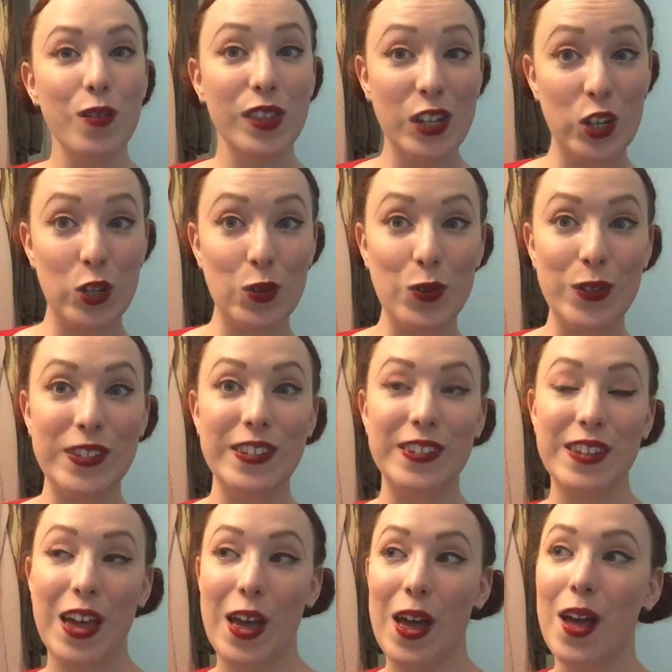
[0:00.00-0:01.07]
with a shorter
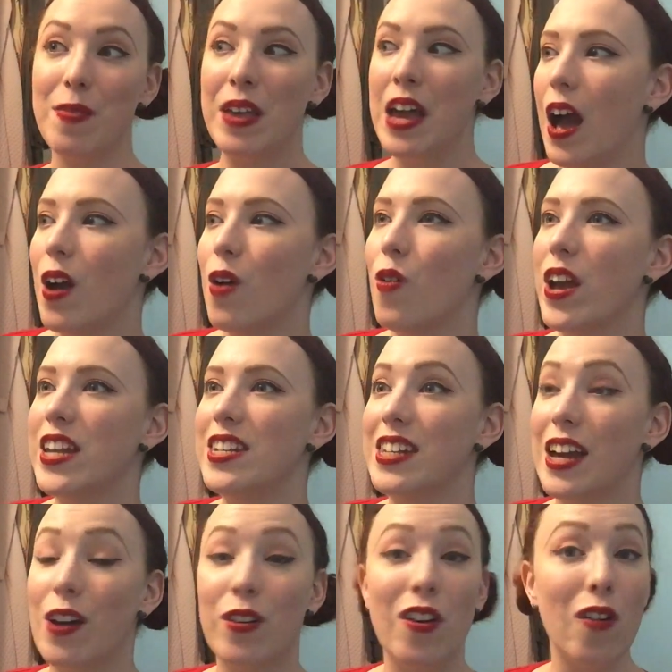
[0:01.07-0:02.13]
skirt, I went
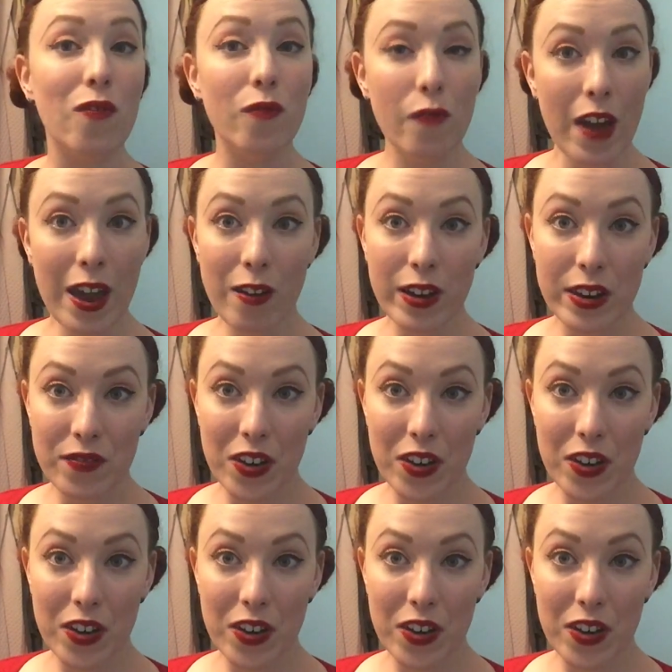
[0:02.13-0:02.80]
down a very,